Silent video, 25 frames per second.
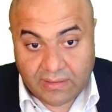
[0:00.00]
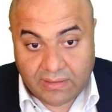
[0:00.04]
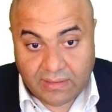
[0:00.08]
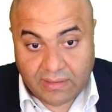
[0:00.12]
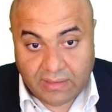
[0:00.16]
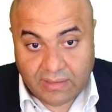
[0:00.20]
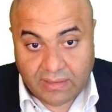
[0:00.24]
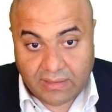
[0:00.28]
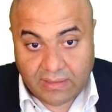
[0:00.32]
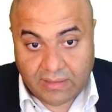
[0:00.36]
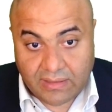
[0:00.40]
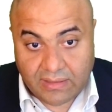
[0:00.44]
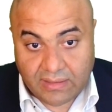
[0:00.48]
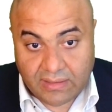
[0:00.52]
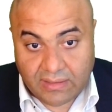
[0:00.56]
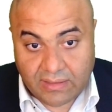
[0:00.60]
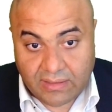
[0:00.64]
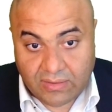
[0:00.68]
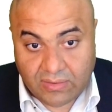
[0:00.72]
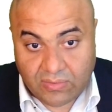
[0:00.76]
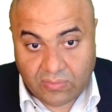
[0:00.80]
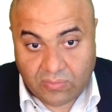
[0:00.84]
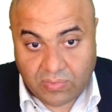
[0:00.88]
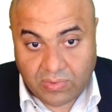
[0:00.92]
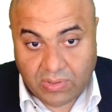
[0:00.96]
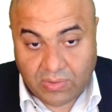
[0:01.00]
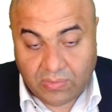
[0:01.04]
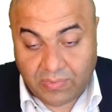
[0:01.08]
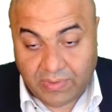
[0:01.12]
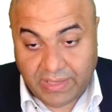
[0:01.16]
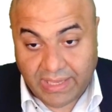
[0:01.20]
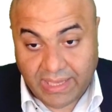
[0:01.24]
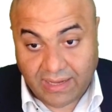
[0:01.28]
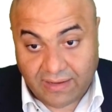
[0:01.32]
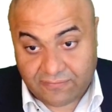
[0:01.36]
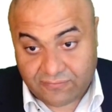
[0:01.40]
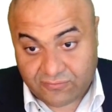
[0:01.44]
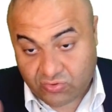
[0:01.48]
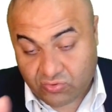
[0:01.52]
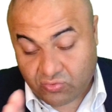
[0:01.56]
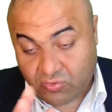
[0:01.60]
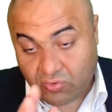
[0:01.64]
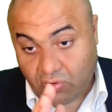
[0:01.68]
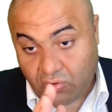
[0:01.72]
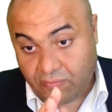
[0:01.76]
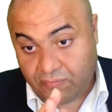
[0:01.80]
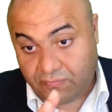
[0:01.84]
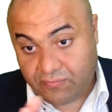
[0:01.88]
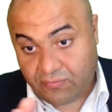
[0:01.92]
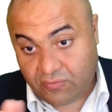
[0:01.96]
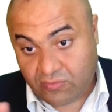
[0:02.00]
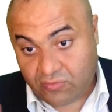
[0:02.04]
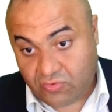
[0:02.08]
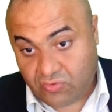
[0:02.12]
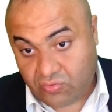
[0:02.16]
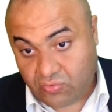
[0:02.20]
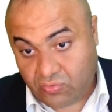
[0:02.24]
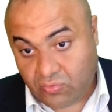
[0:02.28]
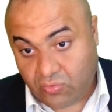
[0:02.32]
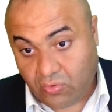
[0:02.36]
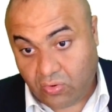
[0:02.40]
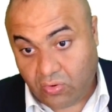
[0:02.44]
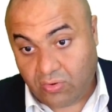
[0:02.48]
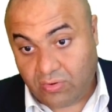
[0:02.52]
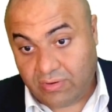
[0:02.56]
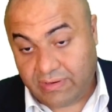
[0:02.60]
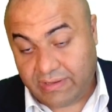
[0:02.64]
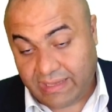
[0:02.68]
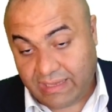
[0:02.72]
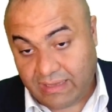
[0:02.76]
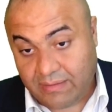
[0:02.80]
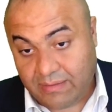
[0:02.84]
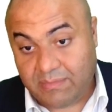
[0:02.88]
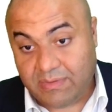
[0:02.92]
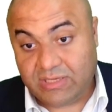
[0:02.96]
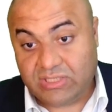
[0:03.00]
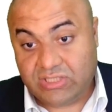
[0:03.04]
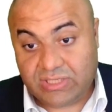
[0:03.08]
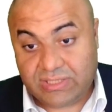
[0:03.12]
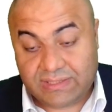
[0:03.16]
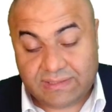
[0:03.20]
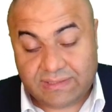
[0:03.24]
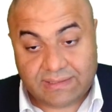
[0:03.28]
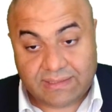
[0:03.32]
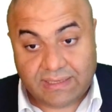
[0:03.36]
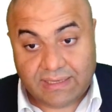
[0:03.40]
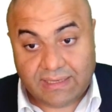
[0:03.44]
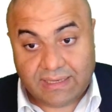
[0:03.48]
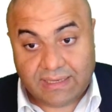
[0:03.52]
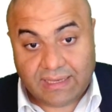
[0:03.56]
we have to go through all the images,